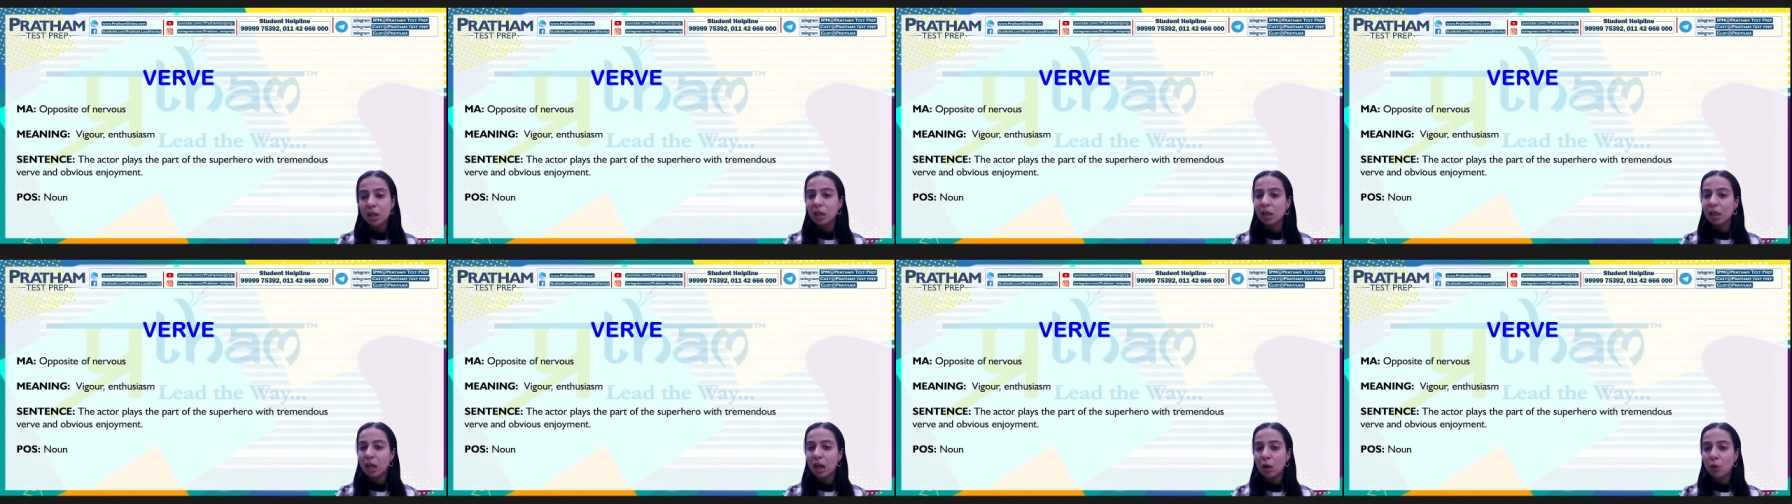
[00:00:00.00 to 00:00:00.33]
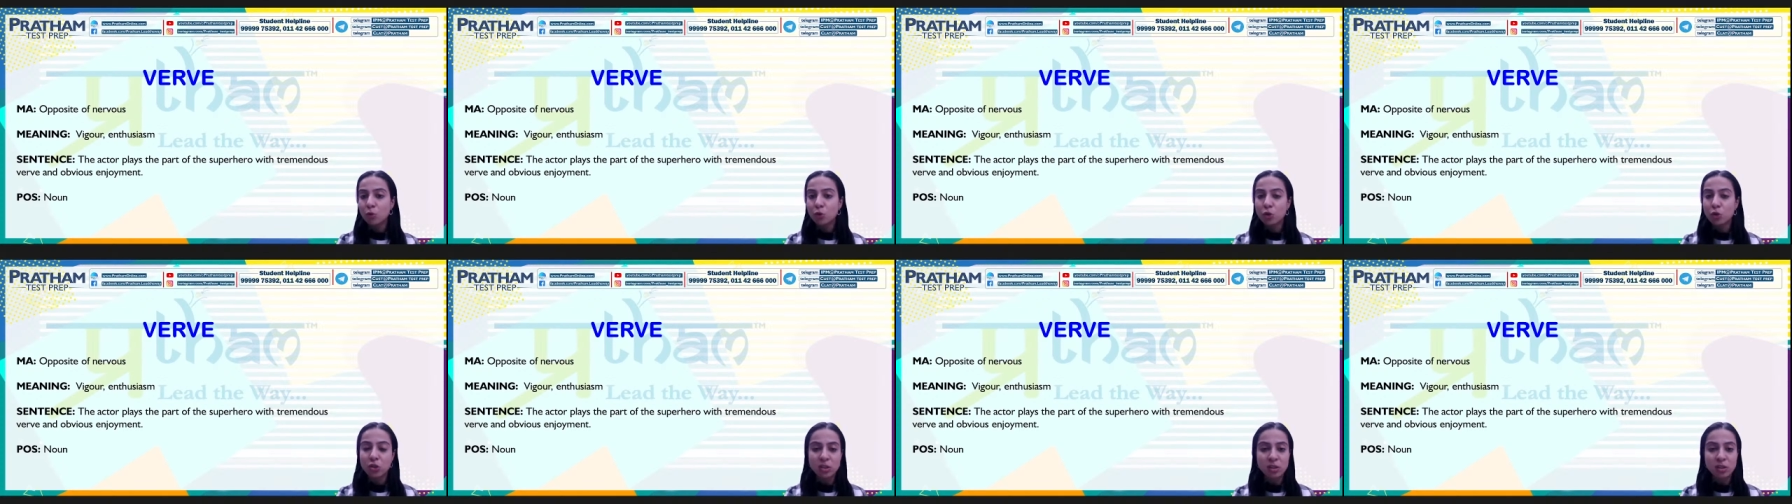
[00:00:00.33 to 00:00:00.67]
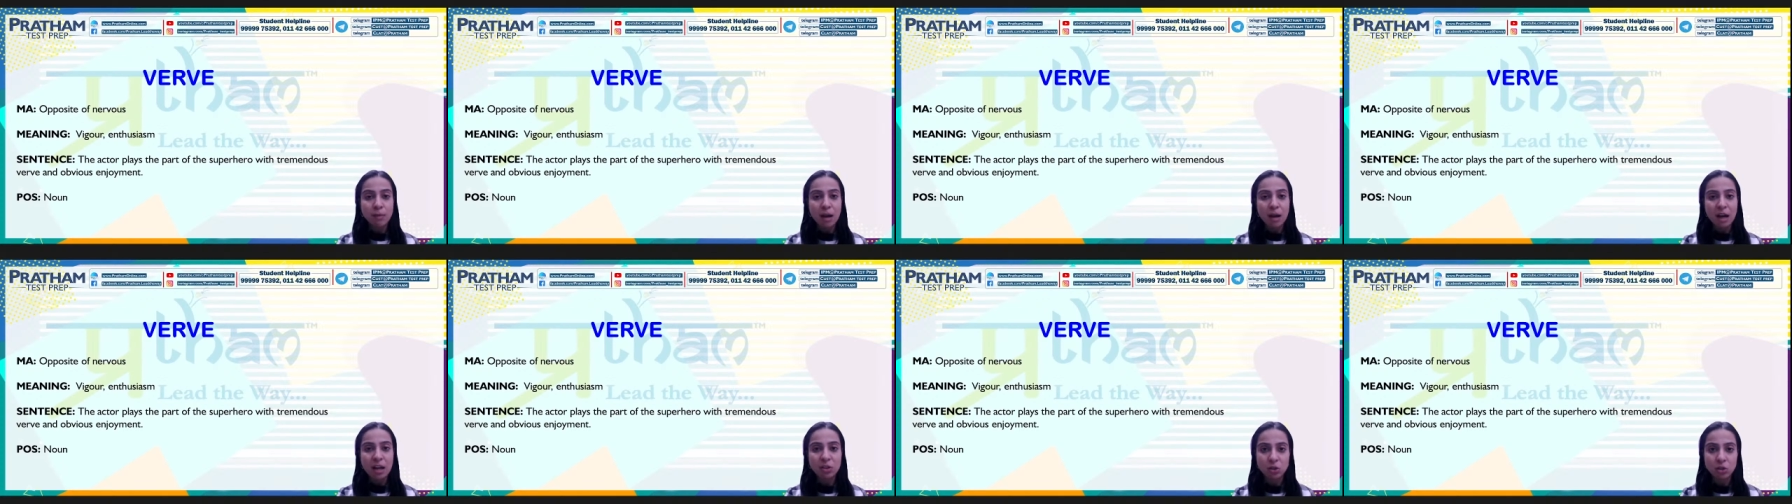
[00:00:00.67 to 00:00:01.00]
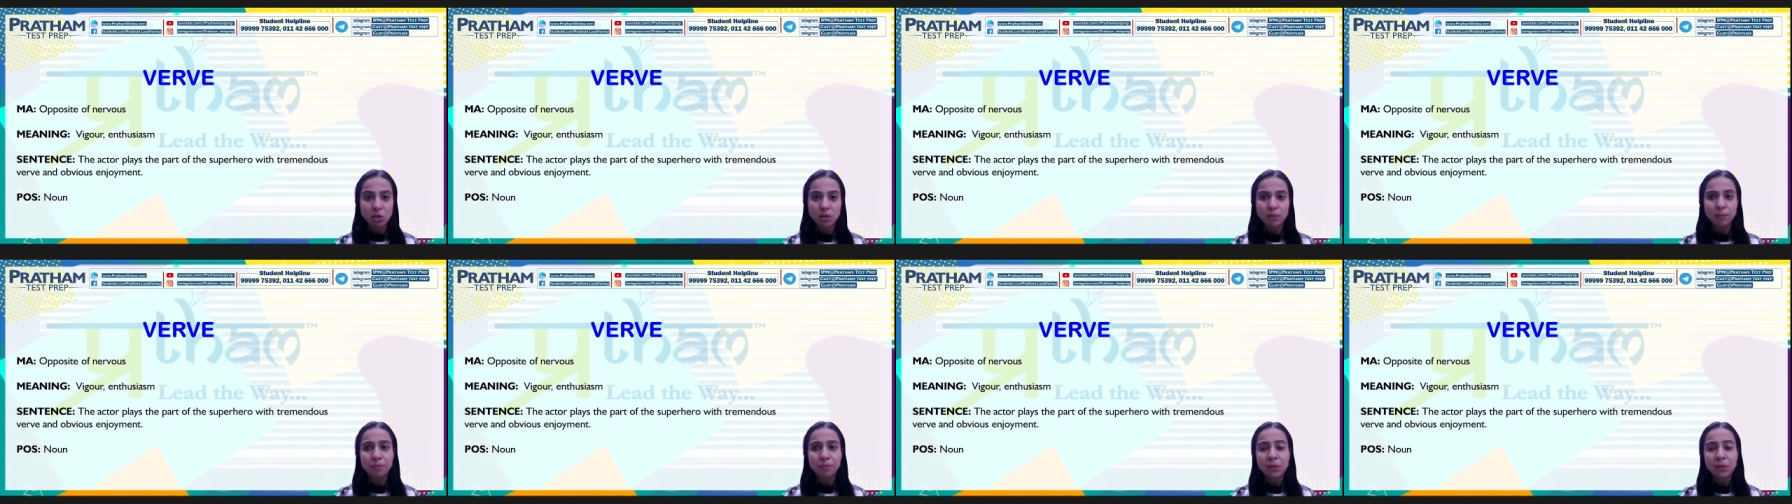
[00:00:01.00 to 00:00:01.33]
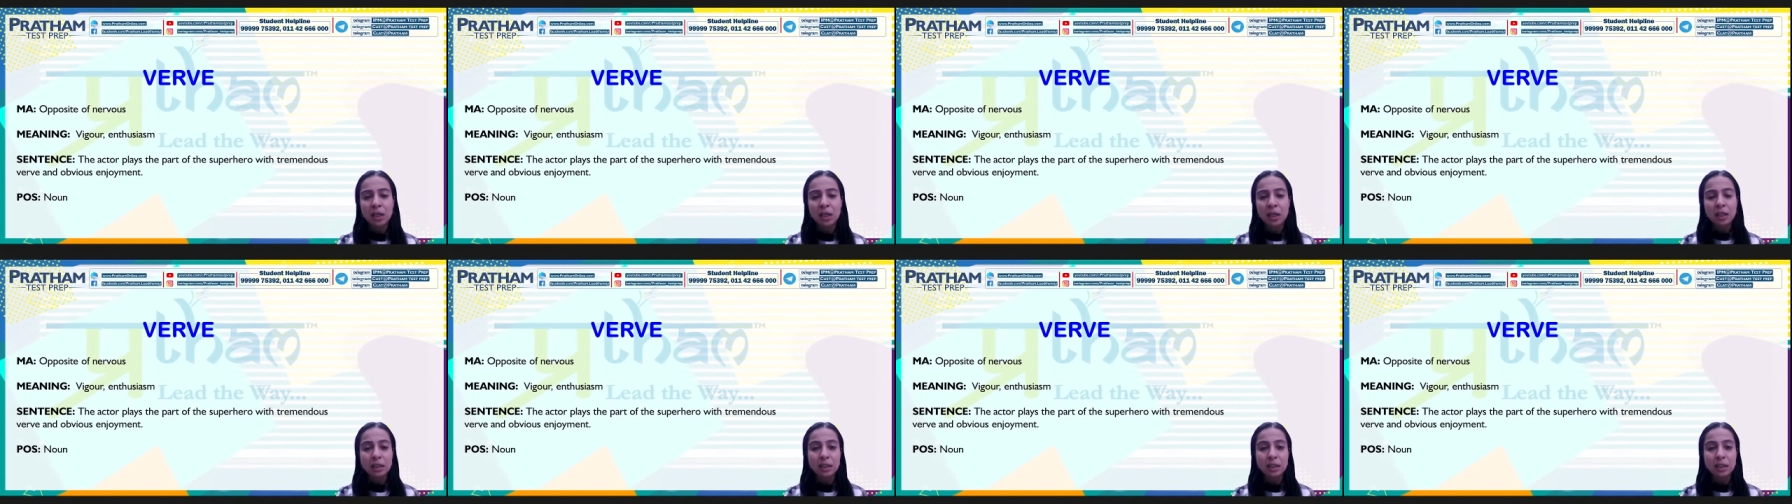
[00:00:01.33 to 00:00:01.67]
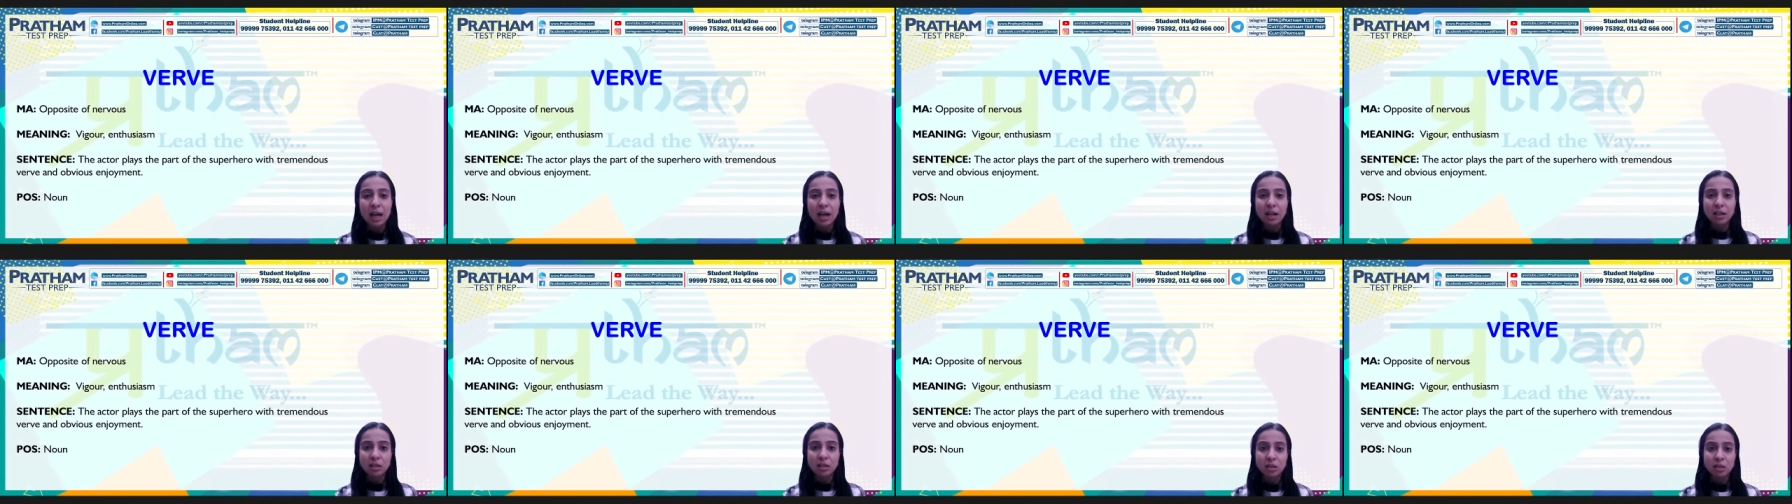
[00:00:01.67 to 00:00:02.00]
Now, just imagine
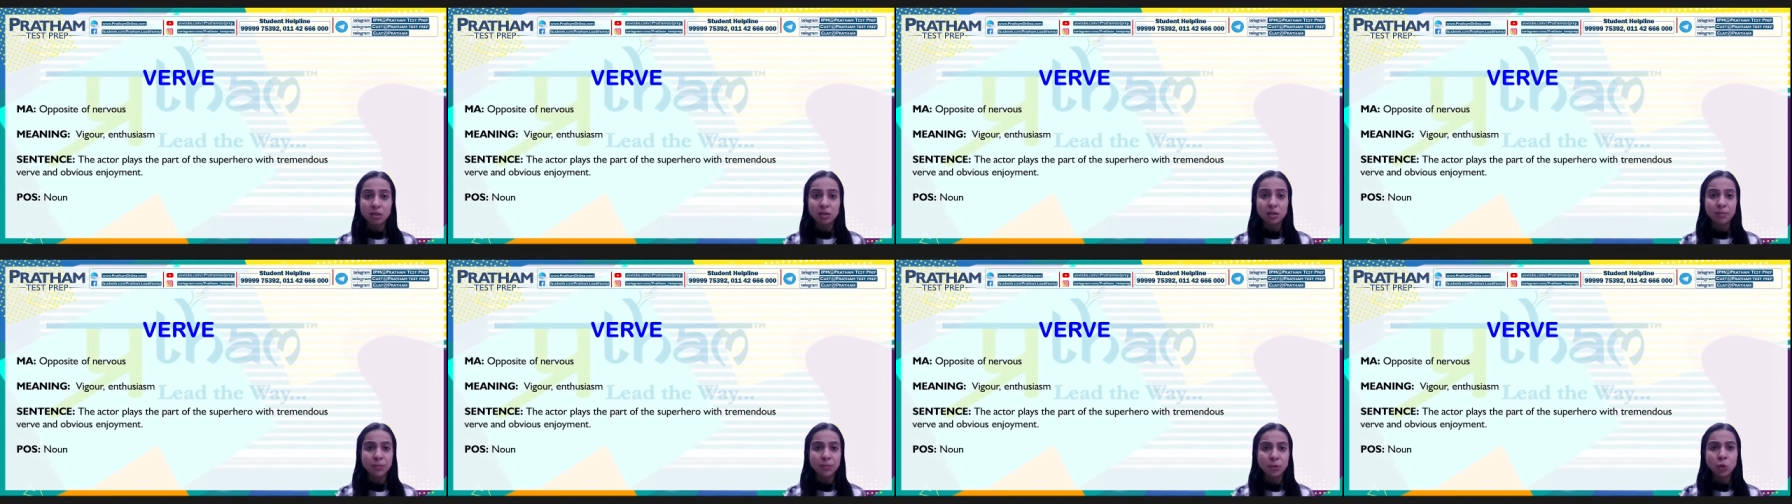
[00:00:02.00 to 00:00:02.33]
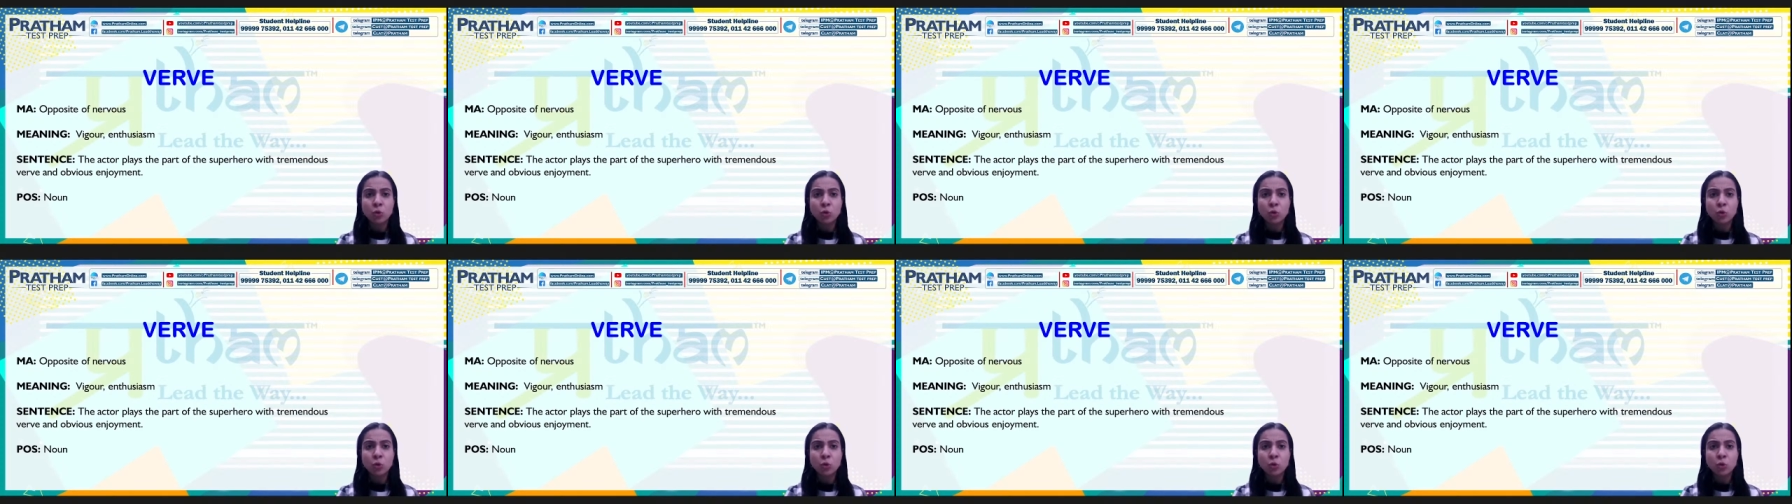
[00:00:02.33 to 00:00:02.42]
that uh,